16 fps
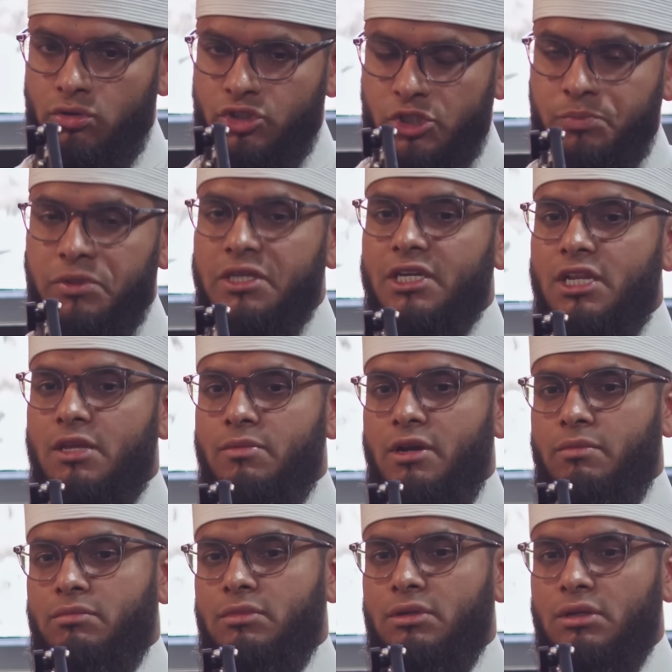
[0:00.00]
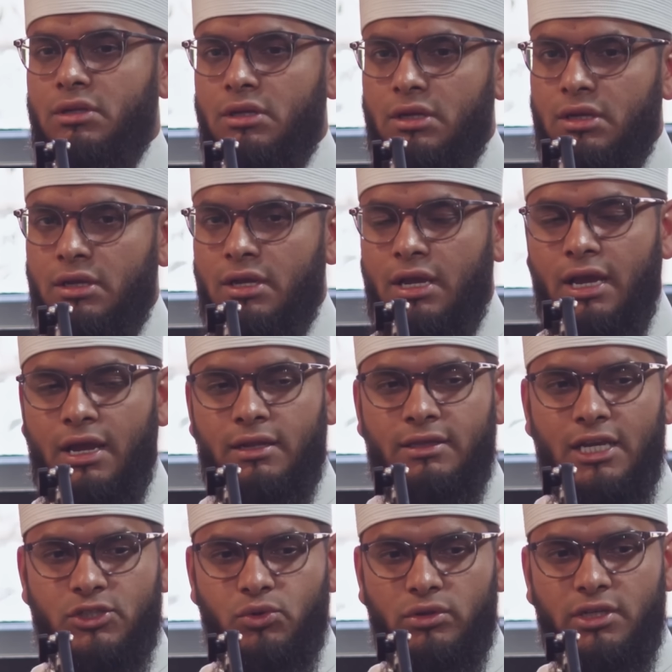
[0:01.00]
just being an imam, and
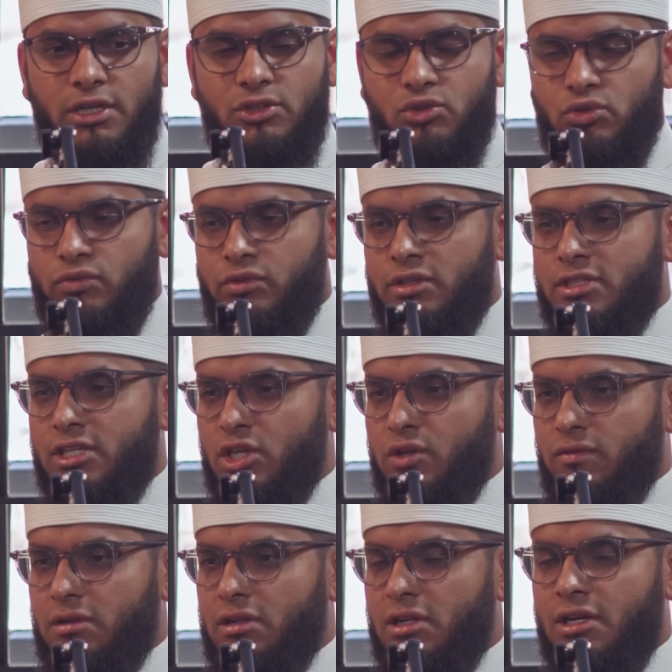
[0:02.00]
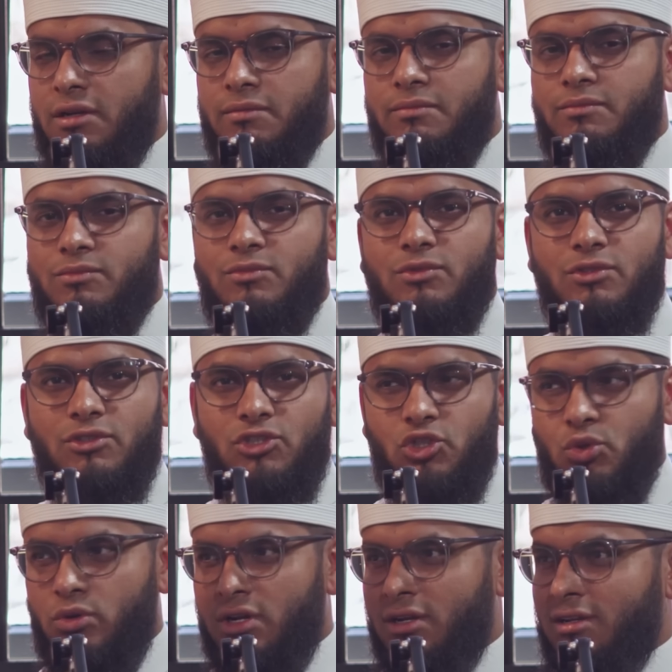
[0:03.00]
that's all they do for the sake of Allah.
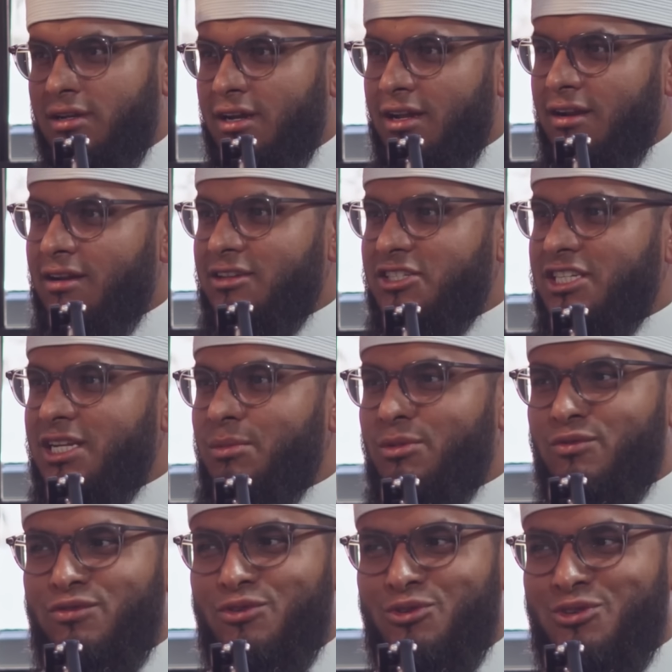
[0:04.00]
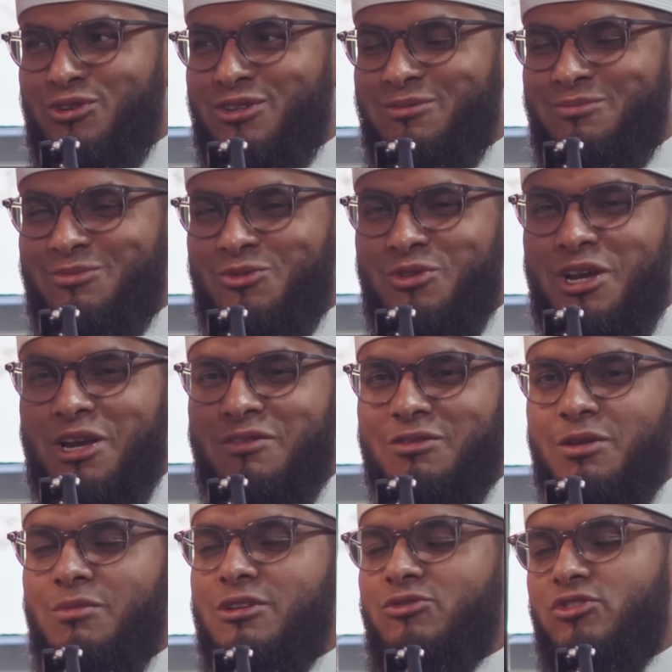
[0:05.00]
You are ala ra'sina min fawq. We have
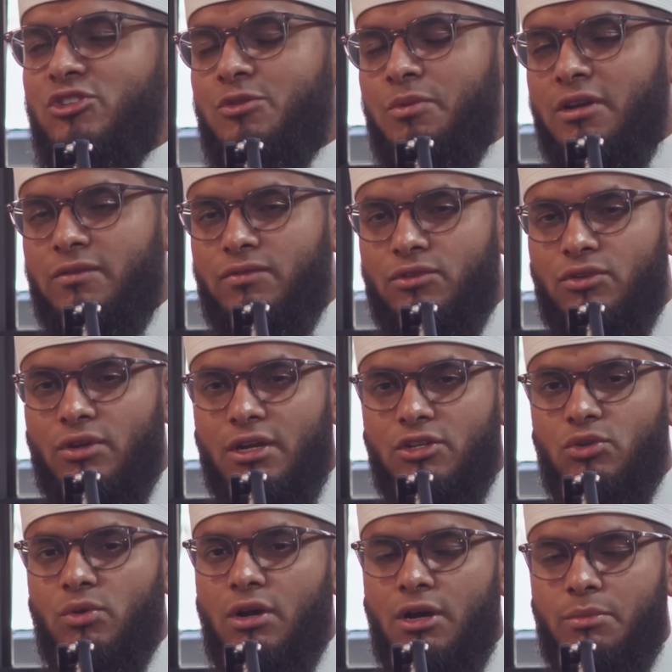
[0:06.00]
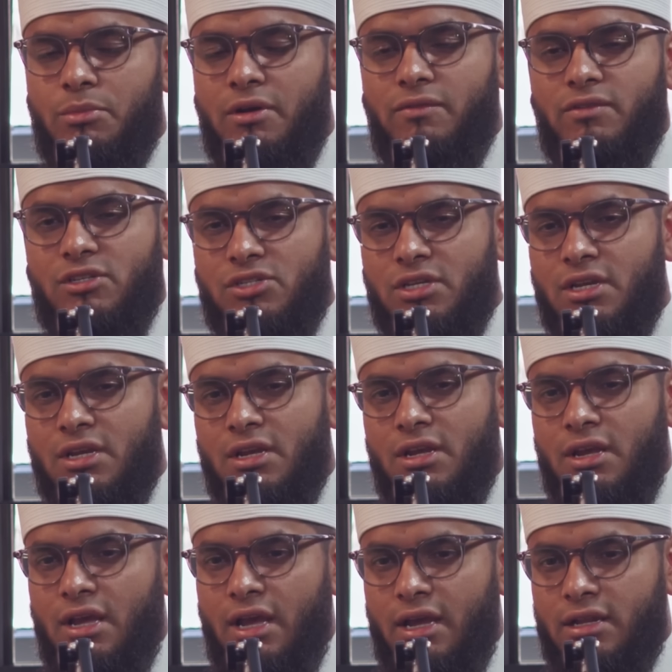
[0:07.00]
immense respect for you, and you are above us.
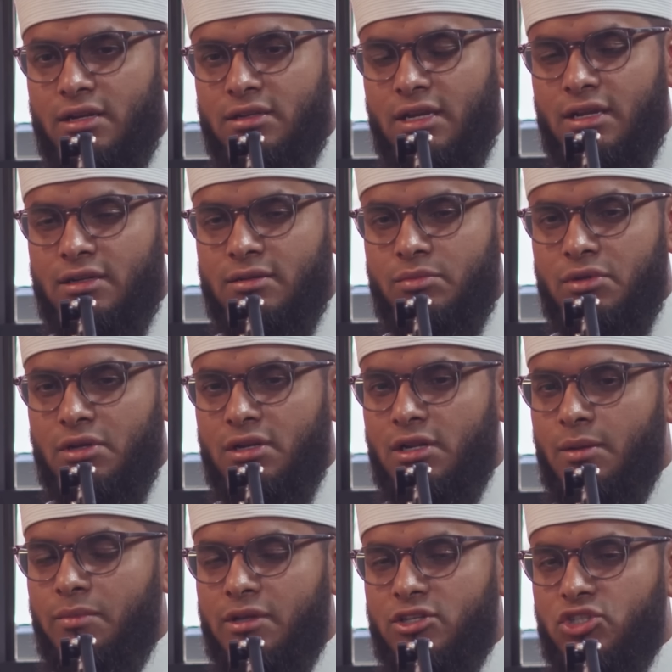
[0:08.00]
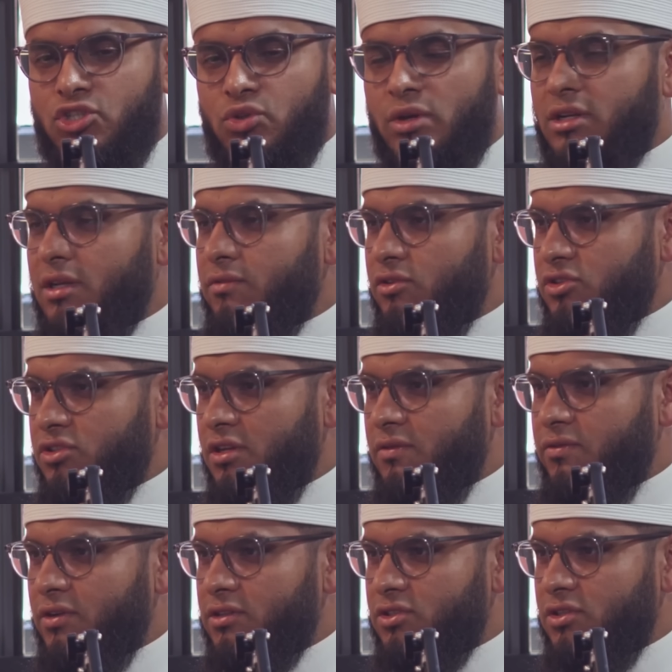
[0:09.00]
And may Allah bless you and give you
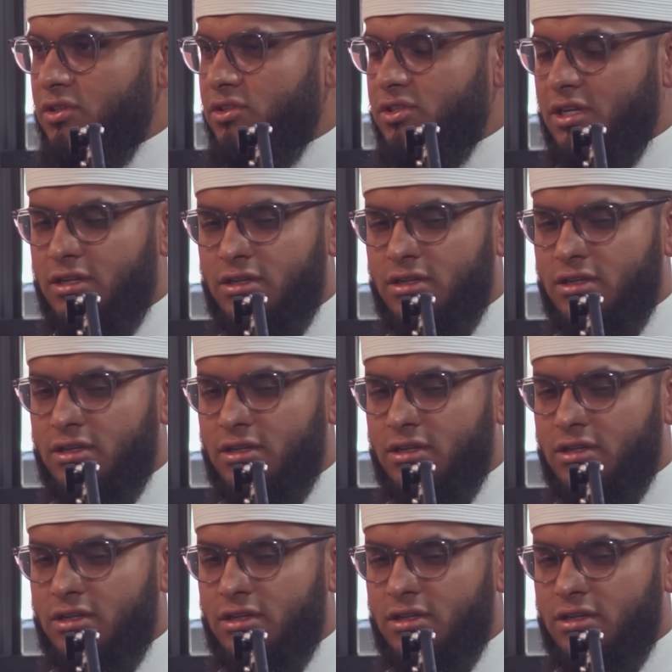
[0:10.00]
steadfastness.